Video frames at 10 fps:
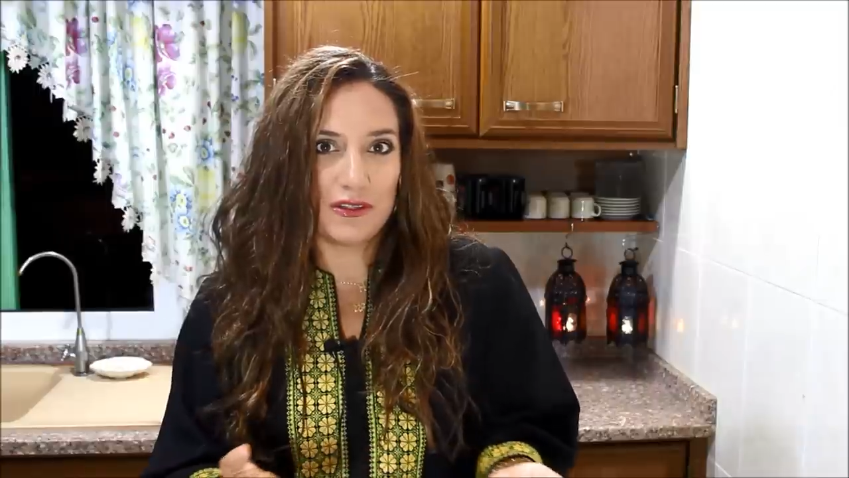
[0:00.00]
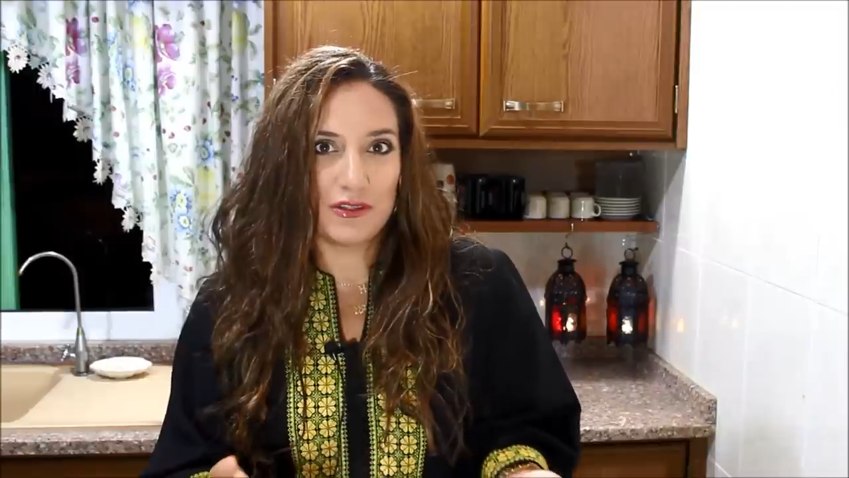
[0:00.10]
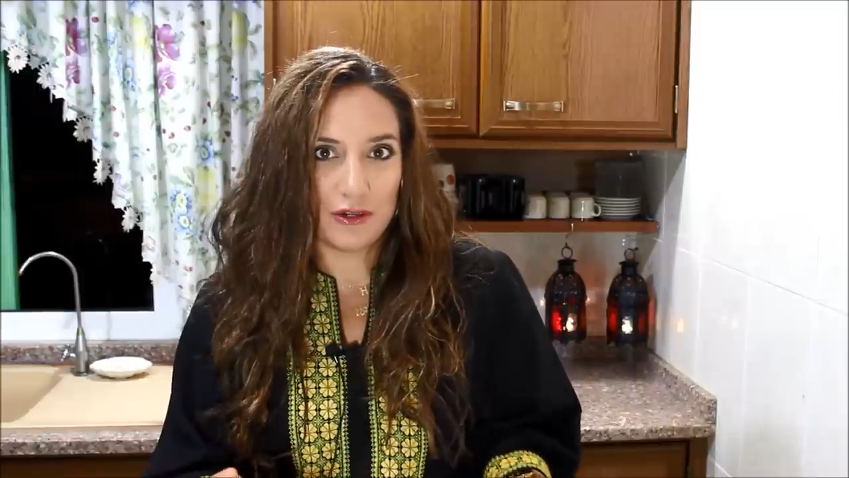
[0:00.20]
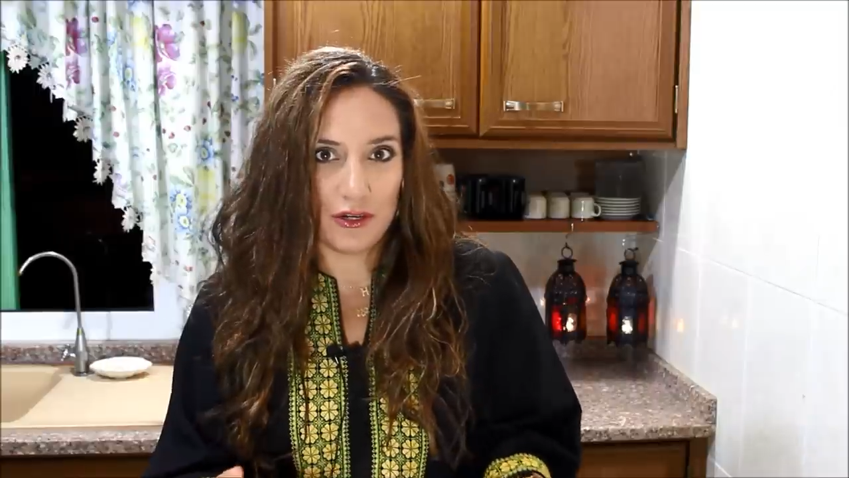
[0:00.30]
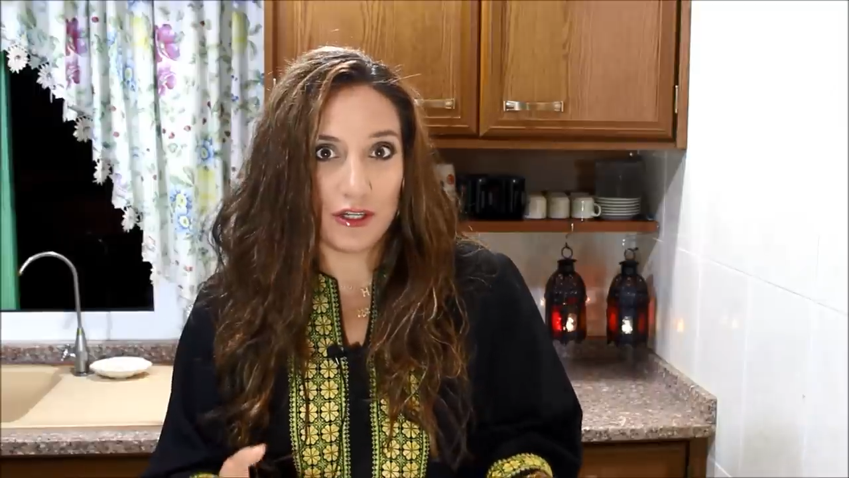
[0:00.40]

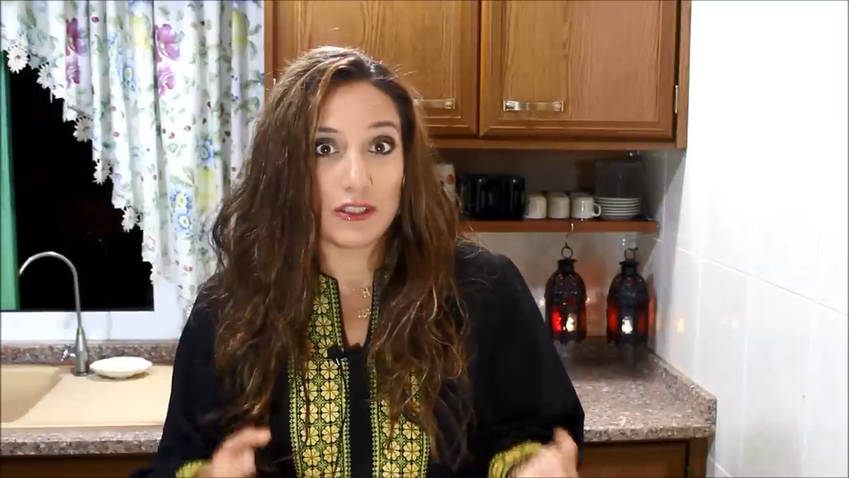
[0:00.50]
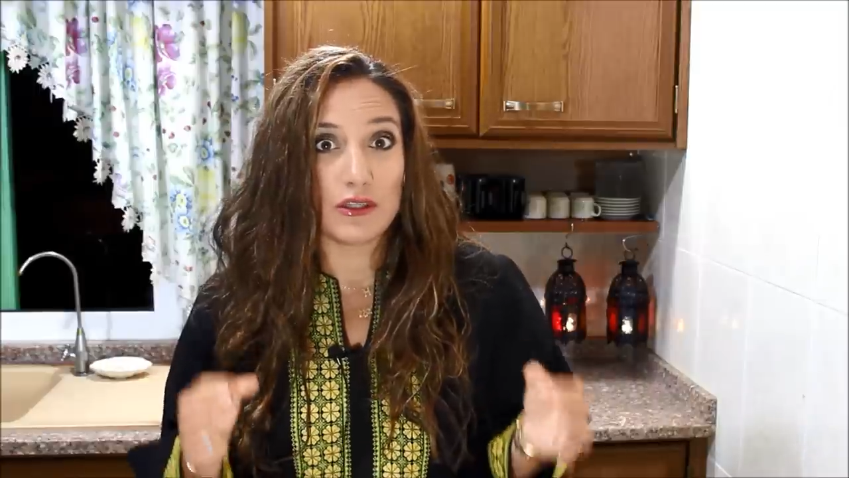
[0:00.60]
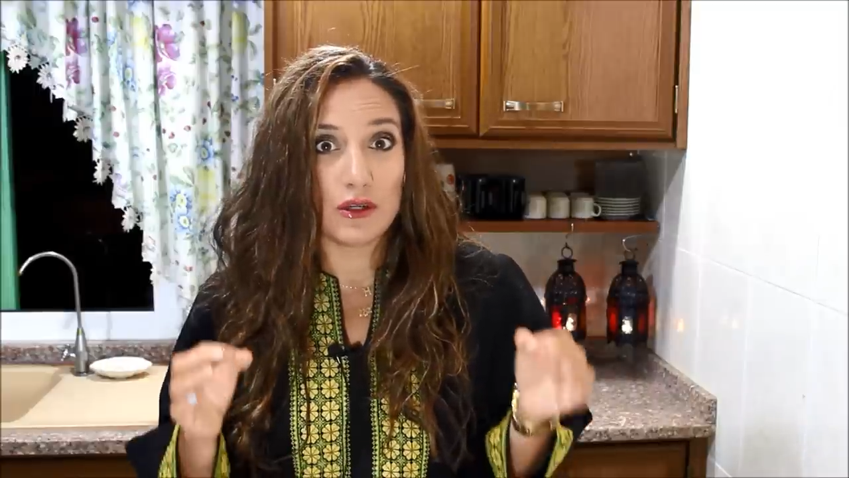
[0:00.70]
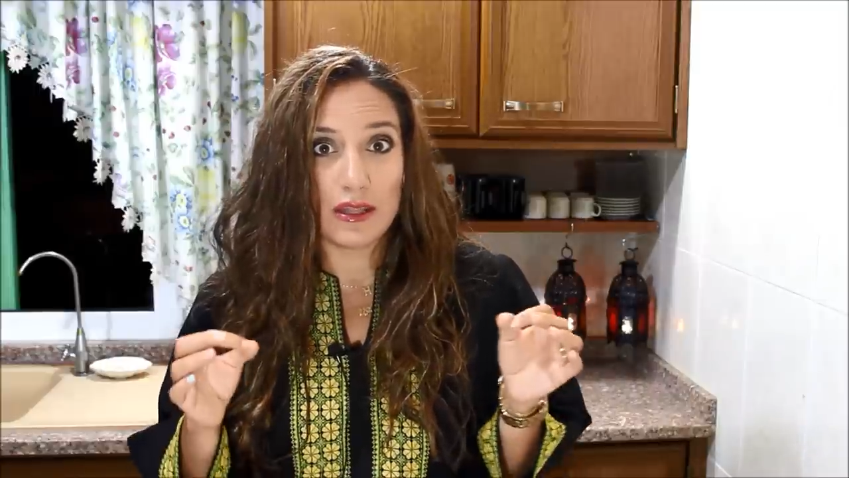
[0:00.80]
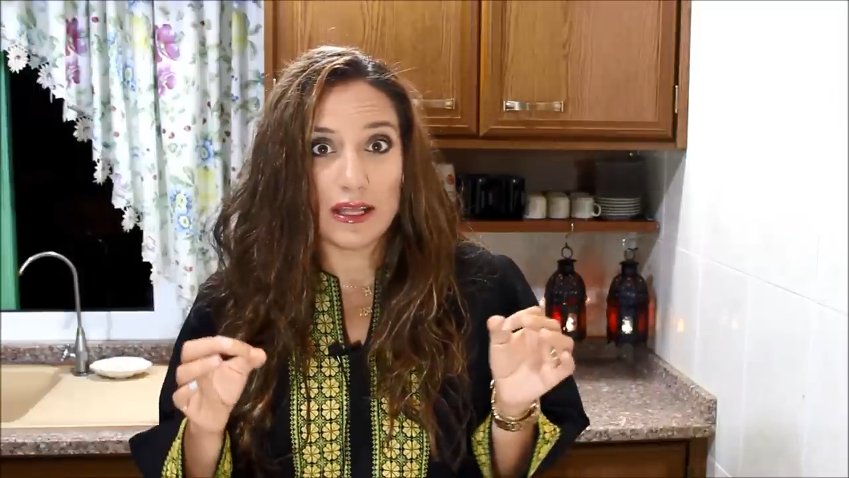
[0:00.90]

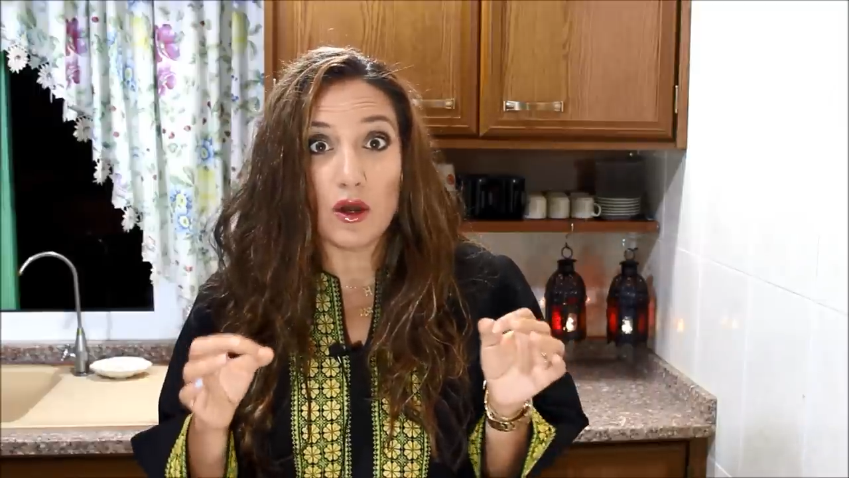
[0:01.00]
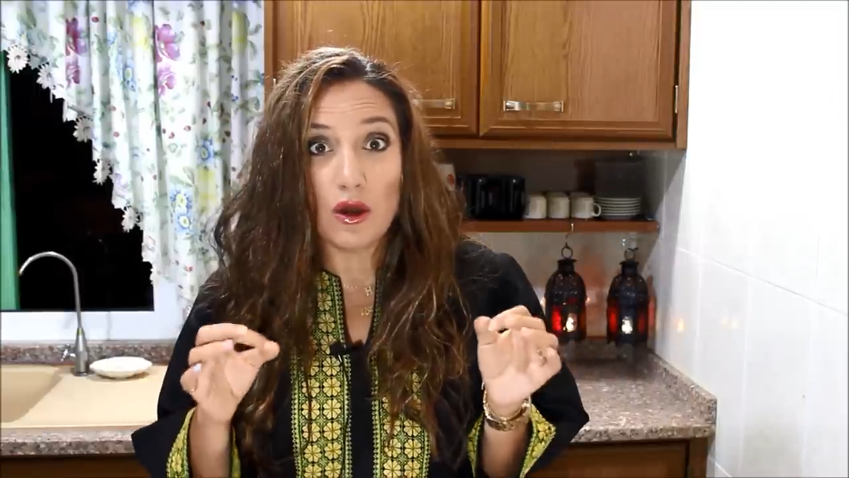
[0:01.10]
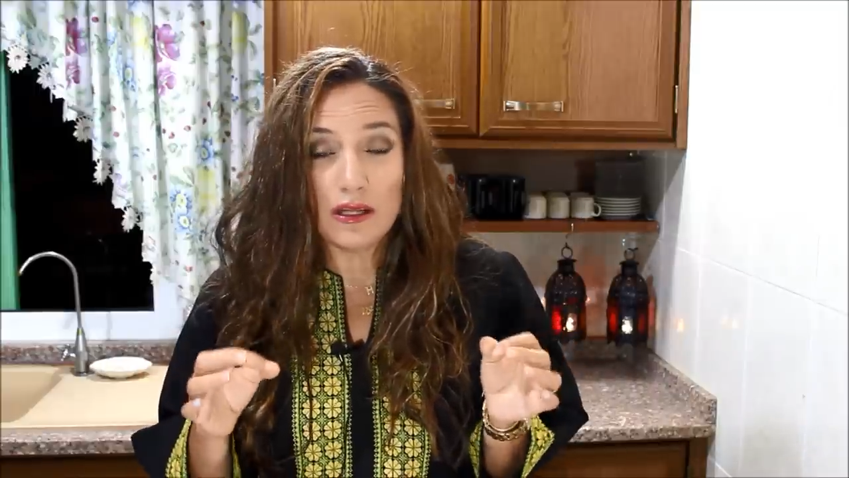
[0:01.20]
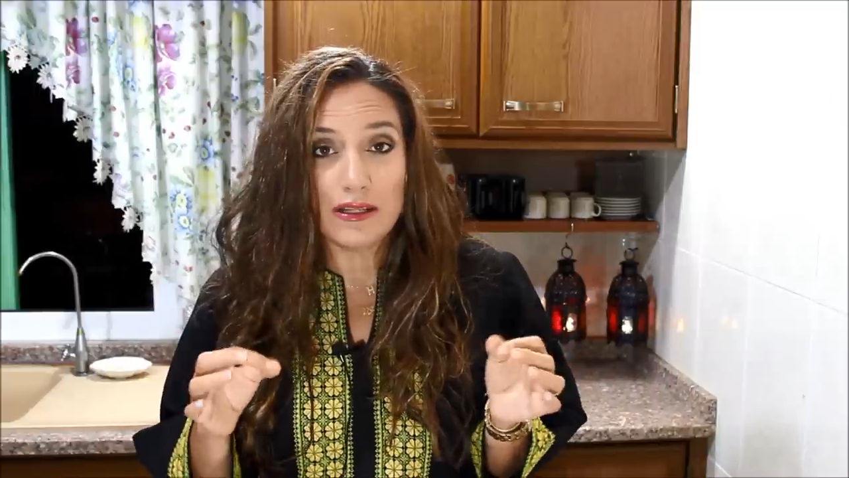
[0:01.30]
dessert that,